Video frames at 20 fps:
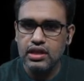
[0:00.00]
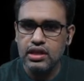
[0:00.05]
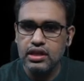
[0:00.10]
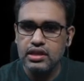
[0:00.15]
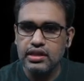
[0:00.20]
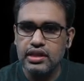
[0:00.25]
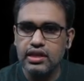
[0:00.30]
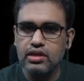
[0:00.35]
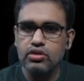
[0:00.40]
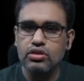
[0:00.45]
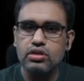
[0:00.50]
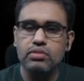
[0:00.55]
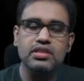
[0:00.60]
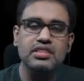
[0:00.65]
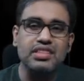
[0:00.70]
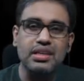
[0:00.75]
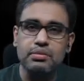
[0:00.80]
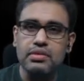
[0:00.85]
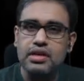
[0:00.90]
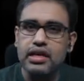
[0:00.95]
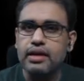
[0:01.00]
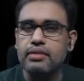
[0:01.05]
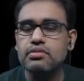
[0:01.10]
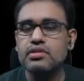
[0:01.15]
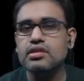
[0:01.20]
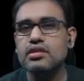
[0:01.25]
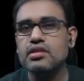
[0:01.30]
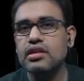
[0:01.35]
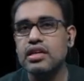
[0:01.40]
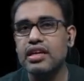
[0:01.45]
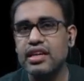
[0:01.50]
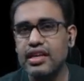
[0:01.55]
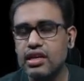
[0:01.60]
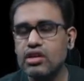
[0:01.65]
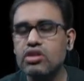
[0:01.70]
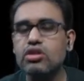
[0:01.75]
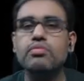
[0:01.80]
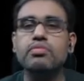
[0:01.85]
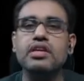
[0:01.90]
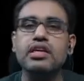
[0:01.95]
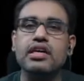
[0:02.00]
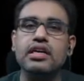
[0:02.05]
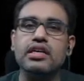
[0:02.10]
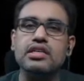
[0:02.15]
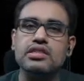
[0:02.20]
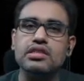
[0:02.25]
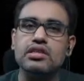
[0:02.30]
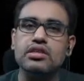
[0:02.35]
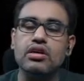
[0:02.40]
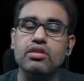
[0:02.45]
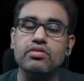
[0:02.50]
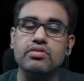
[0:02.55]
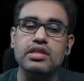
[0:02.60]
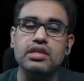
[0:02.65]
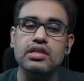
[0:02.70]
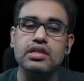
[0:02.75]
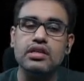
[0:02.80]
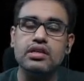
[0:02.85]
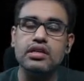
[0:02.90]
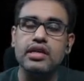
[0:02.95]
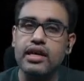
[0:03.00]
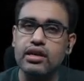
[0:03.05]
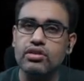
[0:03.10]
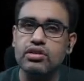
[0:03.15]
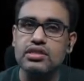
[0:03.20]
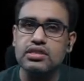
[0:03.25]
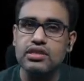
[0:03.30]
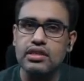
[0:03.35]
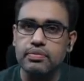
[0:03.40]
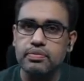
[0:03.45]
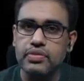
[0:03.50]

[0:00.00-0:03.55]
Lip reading: there could be sometimes a rare complication of the aneurysm,